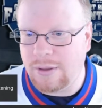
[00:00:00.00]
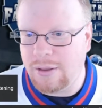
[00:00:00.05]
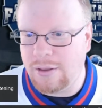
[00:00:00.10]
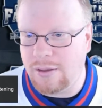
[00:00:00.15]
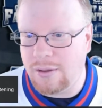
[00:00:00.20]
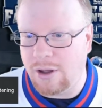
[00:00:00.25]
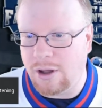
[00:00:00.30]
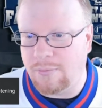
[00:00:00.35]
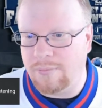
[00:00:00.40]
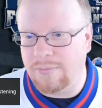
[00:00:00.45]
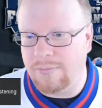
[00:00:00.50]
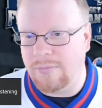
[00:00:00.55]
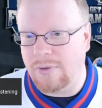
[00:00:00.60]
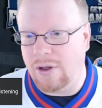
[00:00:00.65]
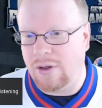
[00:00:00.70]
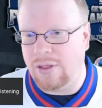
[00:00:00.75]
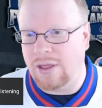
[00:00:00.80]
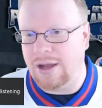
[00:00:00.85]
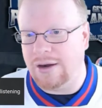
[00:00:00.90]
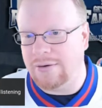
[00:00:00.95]
Oh,
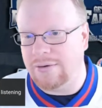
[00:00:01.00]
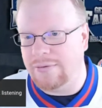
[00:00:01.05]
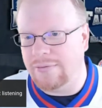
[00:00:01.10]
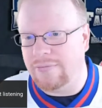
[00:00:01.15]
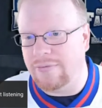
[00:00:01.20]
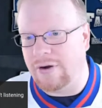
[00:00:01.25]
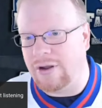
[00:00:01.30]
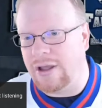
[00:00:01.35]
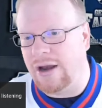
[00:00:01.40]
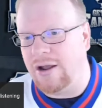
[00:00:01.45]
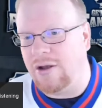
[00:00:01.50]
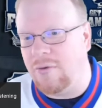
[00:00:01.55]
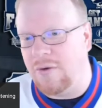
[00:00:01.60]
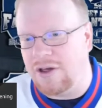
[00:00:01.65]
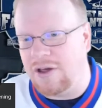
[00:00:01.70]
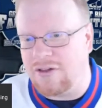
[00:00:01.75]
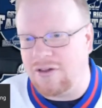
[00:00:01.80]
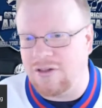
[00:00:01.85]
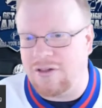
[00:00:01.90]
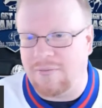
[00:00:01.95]
hold on. We're getting
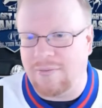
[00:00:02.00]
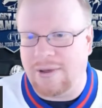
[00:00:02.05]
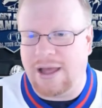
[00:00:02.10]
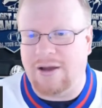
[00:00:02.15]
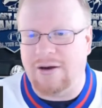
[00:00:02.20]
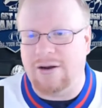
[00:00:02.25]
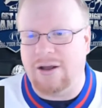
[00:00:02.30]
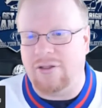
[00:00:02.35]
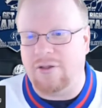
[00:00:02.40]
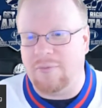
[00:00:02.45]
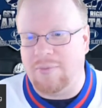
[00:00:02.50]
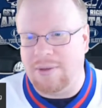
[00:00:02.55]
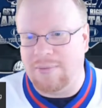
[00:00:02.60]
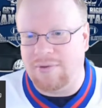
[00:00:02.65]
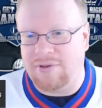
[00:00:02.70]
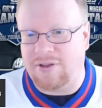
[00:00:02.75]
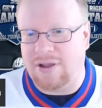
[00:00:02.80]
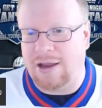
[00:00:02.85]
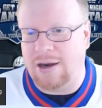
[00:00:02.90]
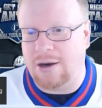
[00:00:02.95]
questions about other
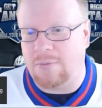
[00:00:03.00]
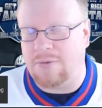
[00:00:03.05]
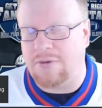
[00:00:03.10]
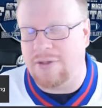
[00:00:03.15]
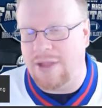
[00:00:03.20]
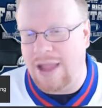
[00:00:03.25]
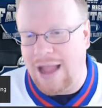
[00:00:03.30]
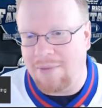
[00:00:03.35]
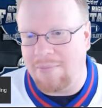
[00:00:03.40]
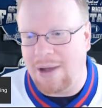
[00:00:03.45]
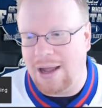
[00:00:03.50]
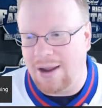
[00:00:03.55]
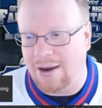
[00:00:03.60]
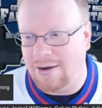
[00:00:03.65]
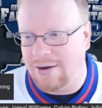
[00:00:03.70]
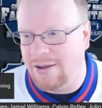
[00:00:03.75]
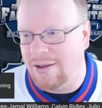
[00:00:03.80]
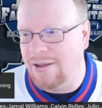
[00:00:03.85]
people's lineups, not mine.